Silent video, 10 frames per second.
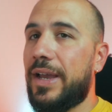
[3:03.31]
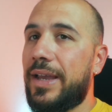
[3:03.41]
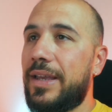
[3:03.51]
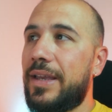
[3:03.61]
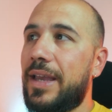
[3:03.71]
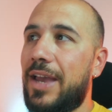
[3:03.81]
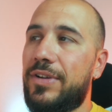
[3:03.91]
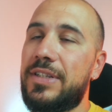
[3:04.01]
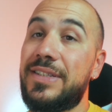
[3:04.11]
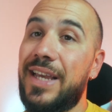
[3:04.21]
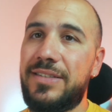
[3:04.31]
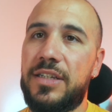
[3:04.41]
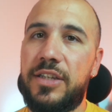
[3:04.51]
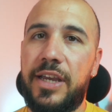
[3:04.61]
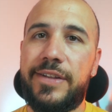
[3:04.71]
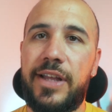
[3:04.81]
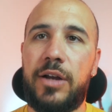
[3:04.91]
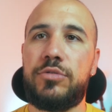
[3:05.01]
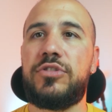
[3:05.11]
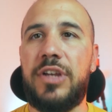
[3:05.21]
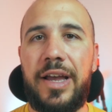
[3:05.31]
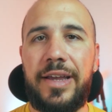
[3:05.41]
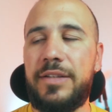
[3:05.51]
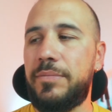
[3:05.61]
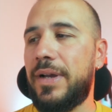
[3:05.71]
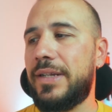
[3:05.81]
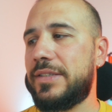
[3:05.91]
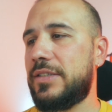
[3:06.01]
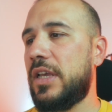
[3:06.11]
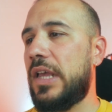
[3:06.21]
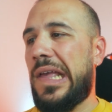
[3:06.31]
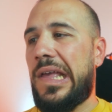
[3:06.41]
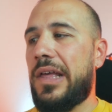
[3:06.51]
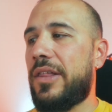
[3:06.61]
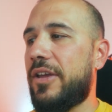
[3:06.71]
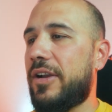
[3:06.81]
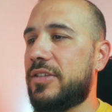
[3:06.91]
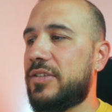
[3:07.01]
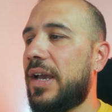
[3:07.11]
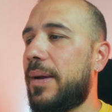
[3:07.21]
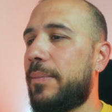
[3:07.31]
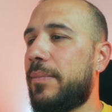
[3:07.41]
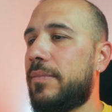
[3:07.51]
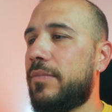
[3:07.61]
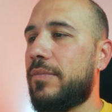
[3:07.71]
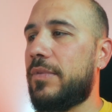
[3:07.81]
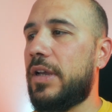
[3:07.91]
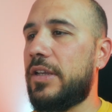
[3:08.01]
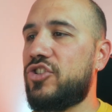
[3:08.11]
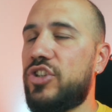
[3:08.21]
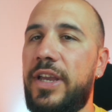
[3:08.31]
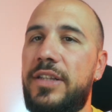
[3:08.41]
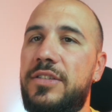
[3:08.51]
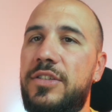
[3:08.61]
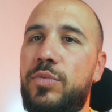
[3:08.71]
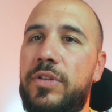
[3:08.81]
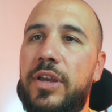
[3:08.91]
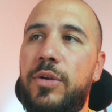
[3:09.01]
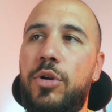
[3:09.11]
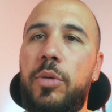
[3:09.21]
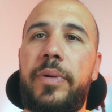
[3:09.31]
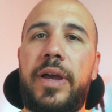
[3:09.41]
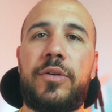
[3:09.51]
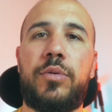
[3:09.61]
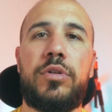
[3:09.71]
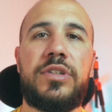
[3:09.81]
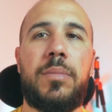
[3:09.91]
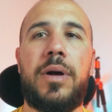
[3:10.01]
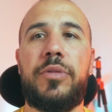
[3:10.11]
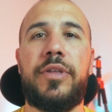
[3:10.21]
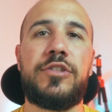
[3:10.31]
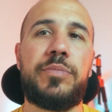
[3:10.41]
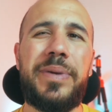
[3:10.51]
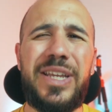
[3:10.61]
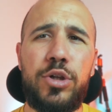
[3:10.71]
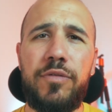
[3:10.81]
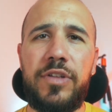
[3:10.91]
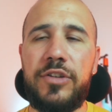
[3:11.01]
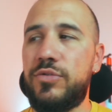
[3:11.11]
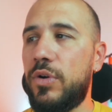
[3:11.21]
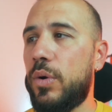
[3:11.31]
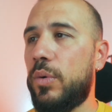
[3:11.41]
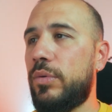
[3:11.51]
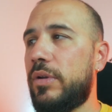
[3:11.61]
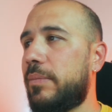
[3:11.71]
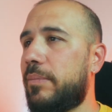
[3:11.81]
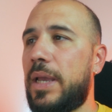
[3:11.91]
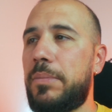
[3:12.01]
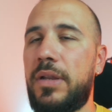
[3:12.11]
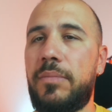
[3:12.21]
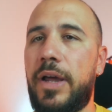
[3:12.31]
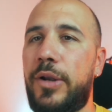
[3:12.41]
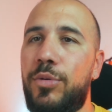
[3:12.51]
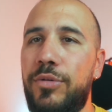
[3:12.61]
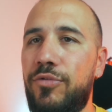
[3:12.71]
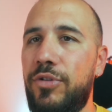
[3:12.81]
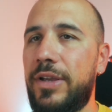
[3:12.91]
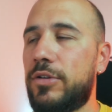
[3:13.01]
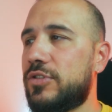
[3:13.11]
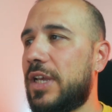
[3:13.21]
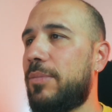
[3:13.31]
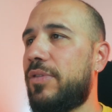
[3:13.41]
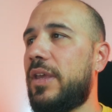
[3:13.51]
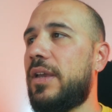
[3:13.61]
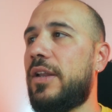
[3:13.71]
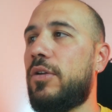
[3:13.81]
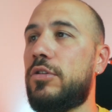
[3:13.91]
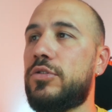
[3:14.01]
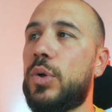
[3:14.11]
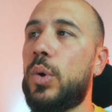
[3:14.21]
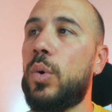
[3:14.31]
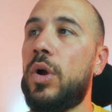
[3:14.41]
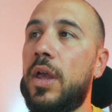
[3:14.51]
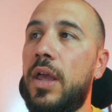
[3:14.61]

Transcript: I haven't tested yet outside, but there are some changes with the European rules about the speed of the drone, maybe in maneuvering or something, and also